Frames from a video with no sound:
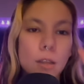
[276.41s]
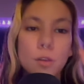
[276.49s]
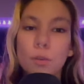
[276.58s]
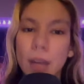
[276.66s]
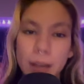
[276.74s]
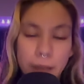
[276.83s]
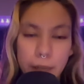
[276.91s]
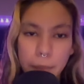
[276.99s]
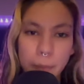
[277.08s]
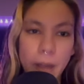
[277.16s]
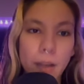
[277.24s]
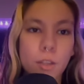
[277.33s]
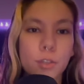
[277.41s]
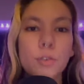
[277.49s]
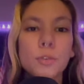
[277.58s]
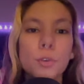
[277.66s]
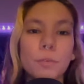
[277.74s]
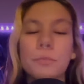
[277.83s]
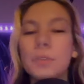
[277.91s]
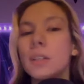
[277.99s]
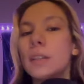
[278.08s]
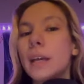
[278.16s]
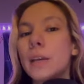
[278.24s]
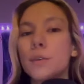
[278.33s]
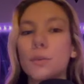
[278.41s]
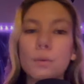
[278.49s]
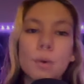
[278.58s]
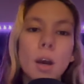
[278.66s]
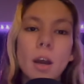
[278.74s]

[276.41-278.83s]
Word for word: you can't get them back because you don't feel like you